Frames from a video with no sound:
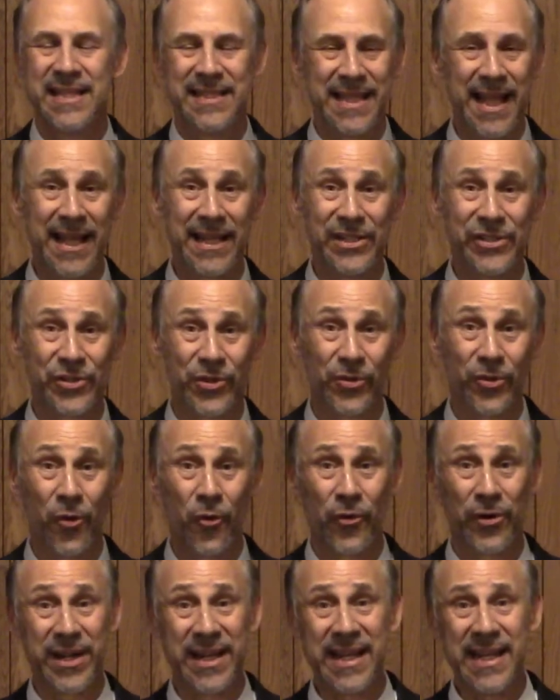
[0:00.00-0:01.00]
That is
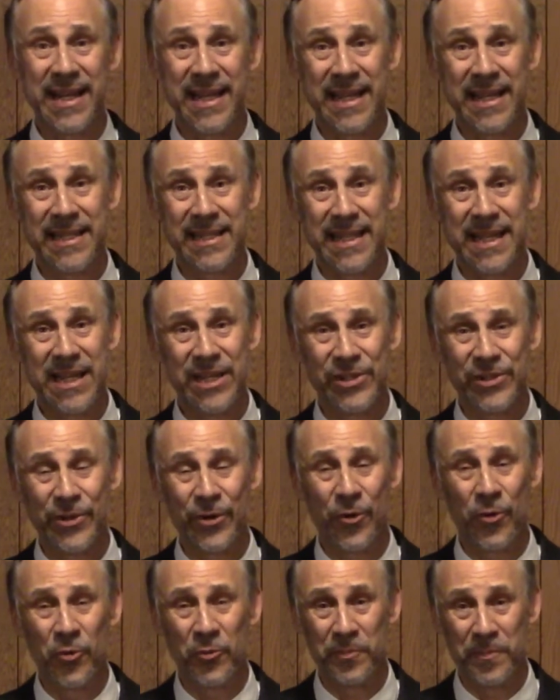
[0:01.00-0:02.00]
glory in his
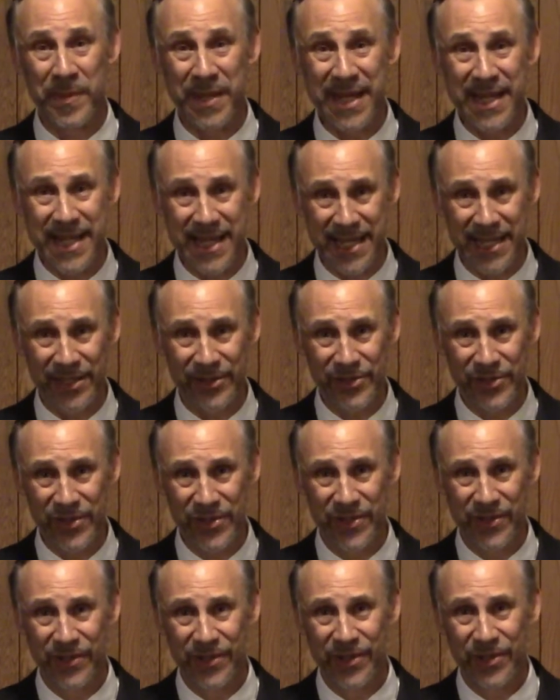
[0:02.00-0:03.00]
obedience